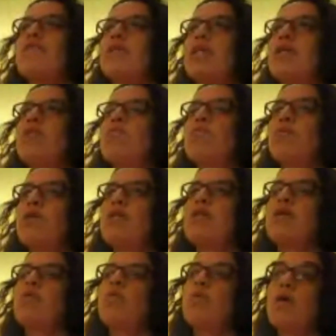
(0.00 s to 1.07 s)
fly,
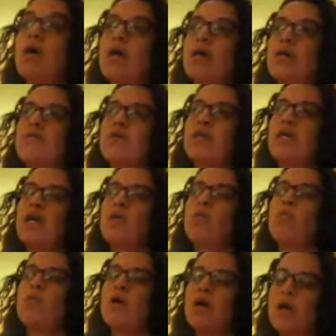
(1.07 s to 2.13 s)
then run. If you
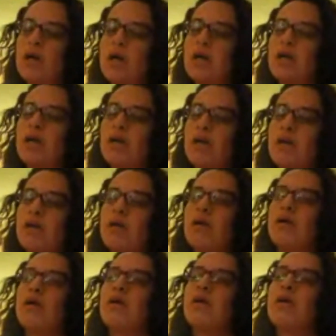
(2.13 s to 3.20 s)
can't run, then
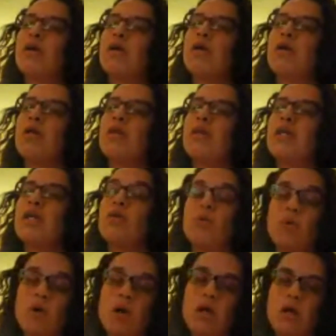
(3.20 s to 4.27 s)
walk. If you can't walk,